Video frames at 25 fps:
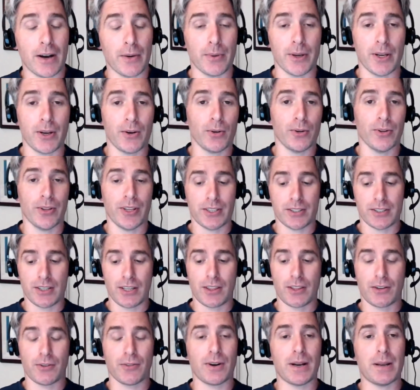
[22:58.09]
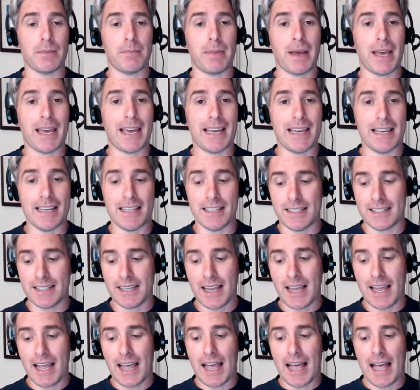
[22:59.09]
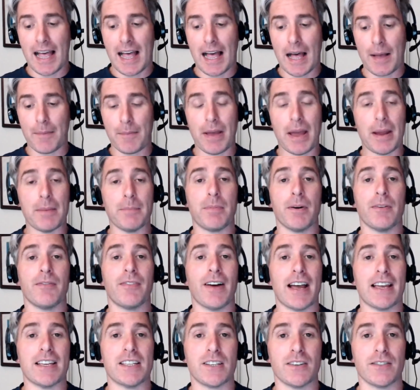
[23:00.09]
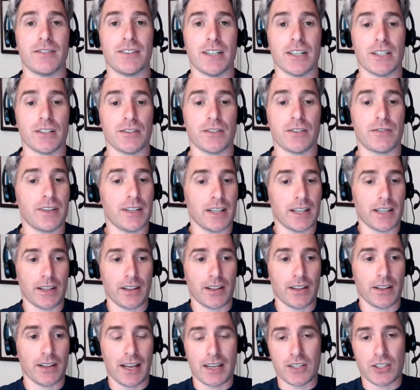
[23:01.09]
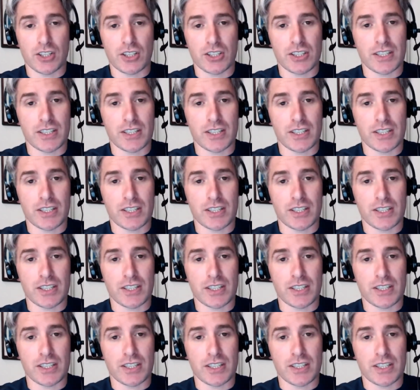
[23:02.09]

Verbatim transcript: We call these the three P's, um, and pervasiveness, feeling like it